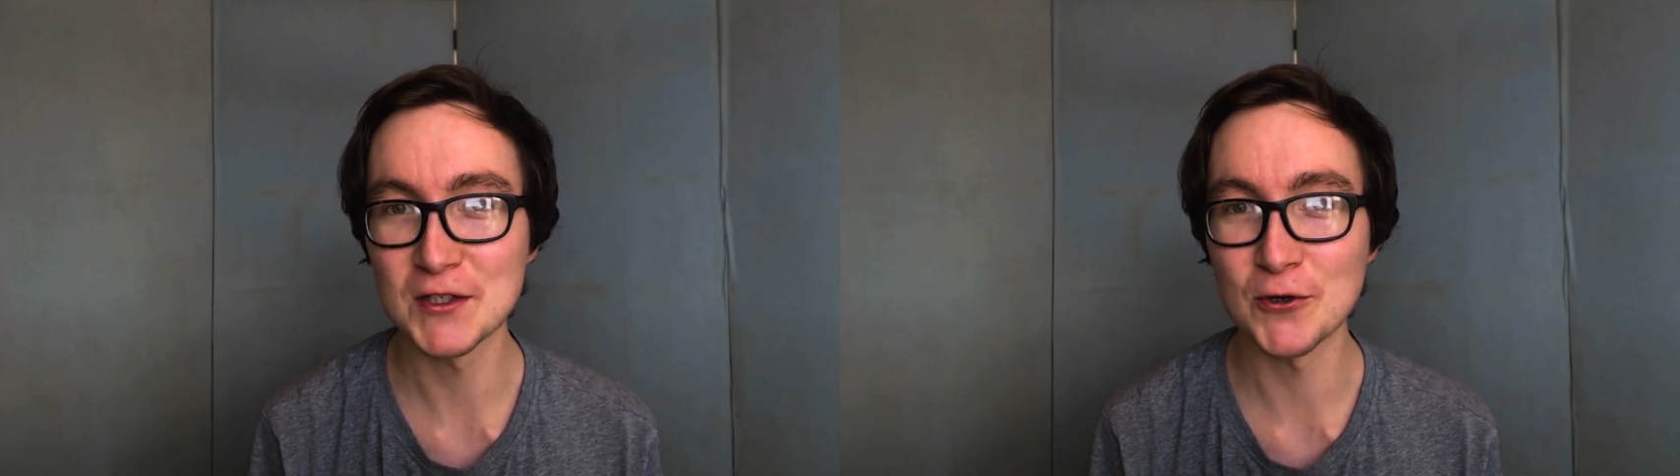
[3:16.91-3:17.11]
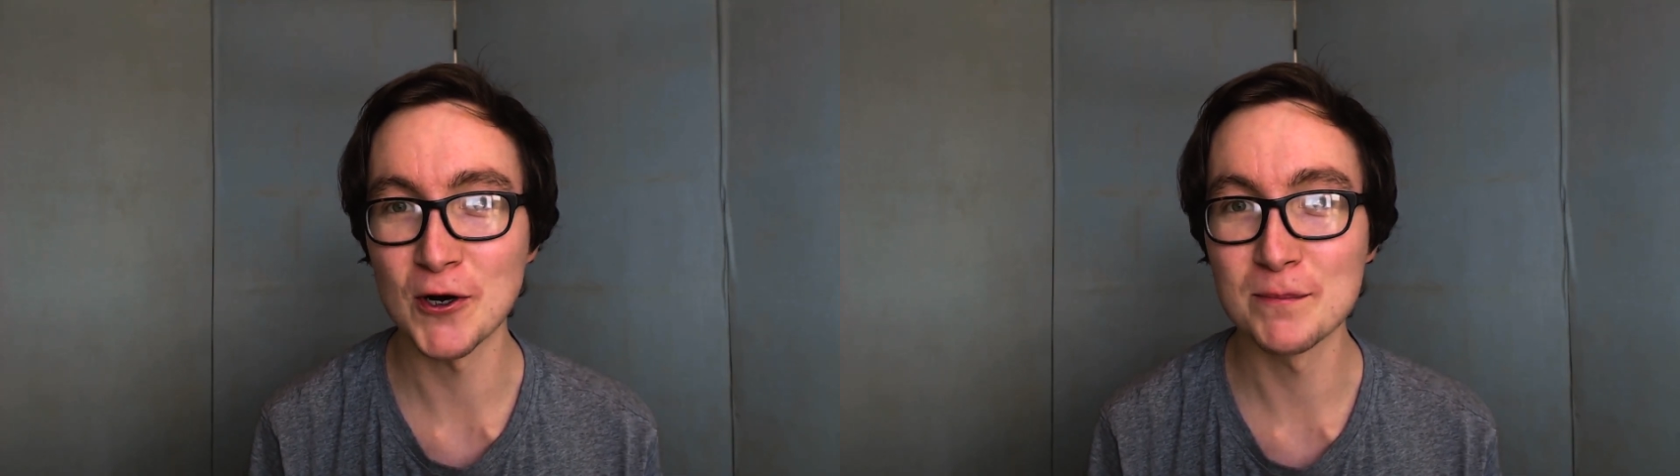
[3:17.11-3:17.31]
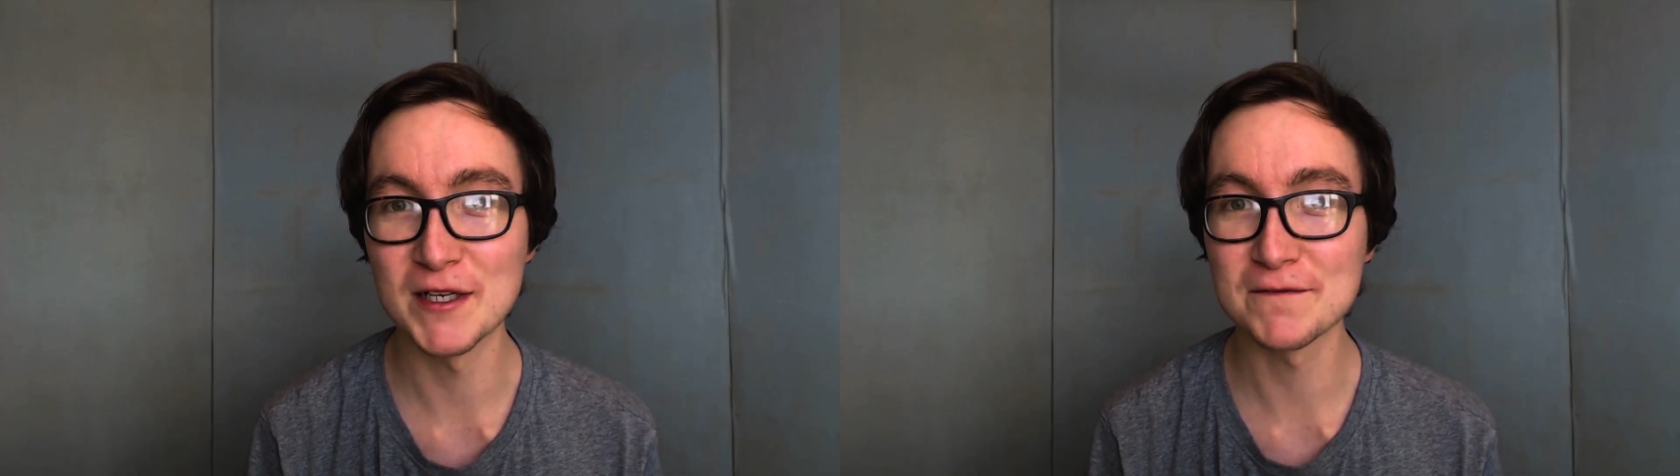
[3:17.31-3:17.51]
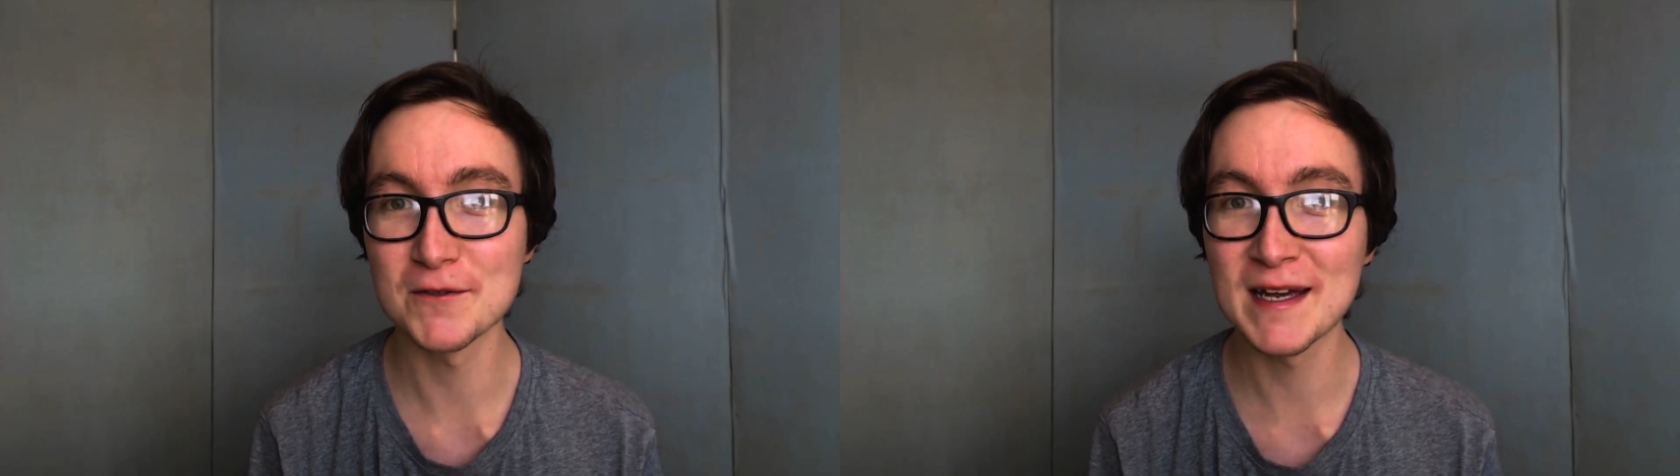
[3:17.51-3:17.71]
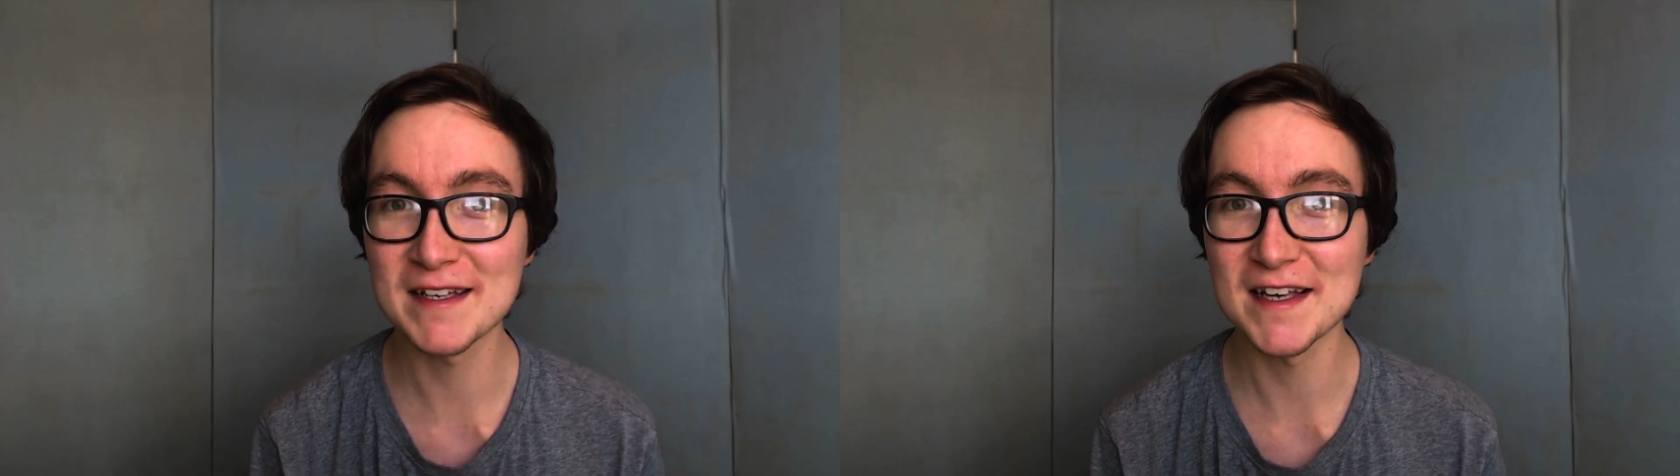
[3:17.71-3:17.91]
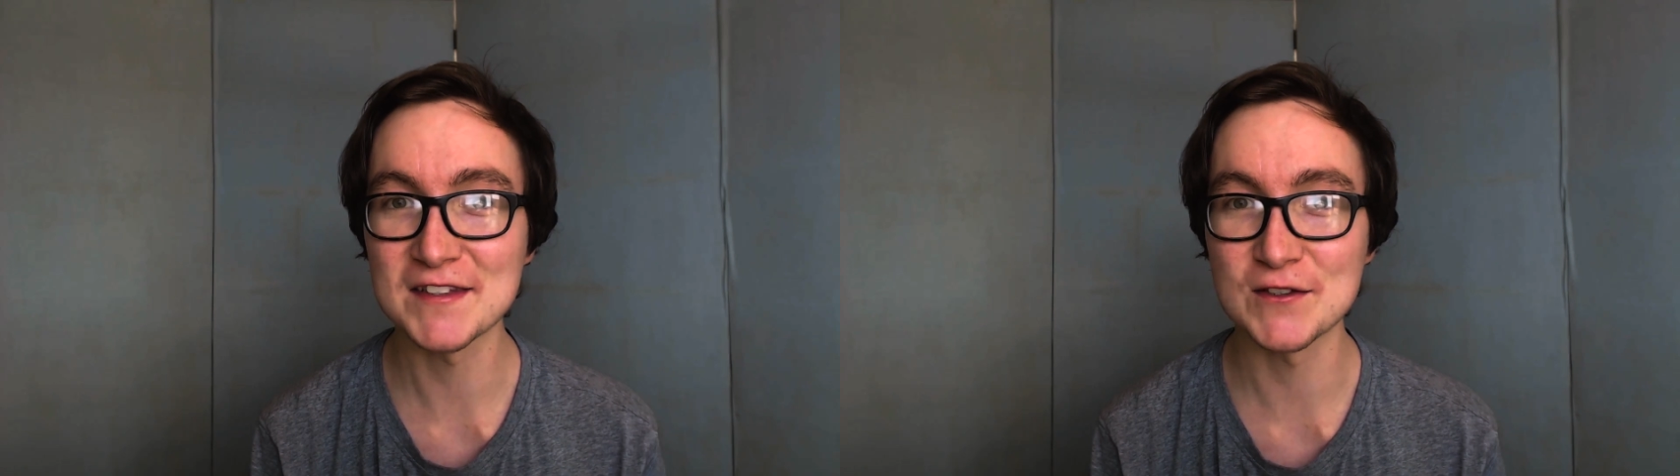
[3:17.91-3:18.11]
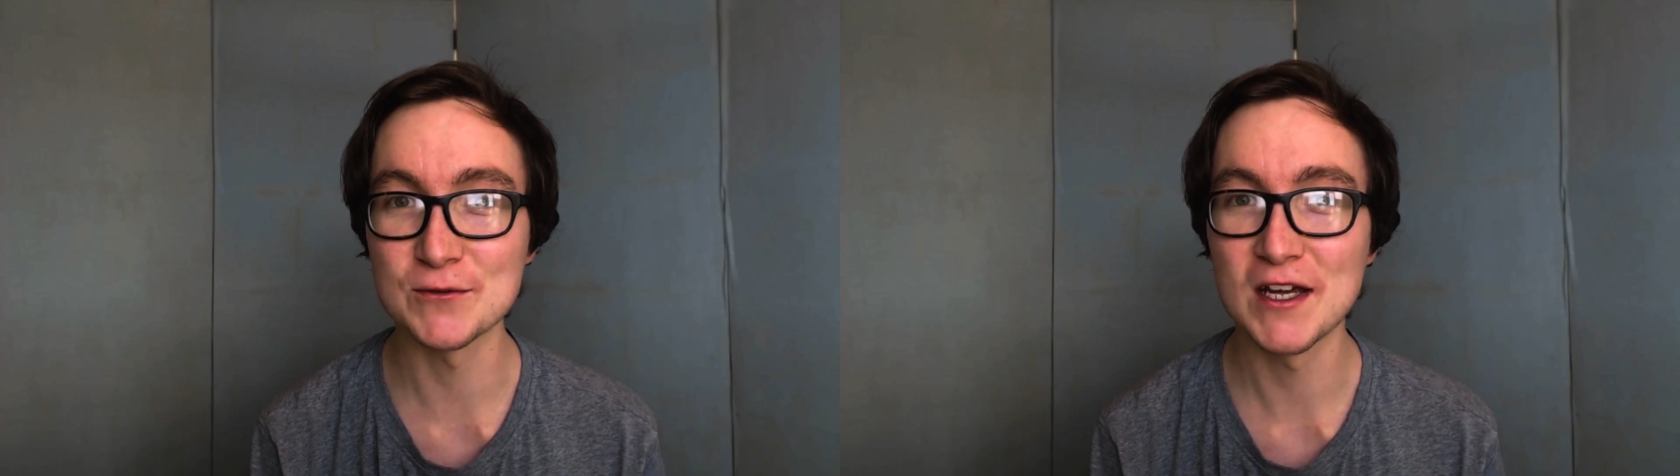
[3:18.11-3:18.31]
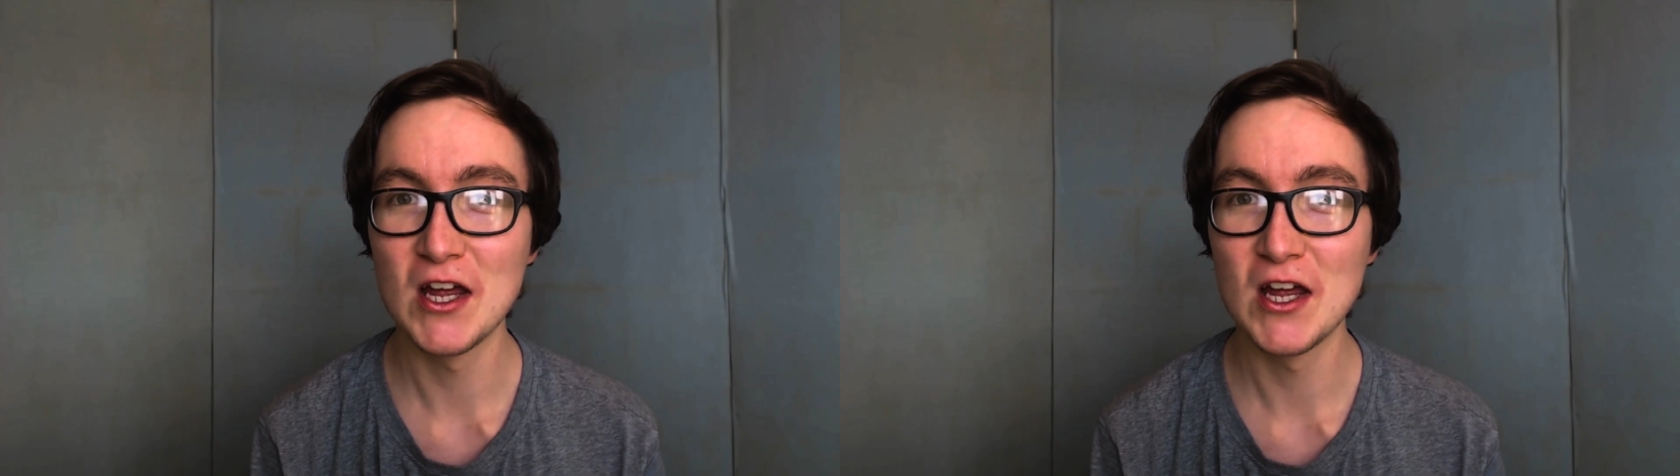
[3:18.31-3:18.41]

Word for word: grow up, but if you make it there soon,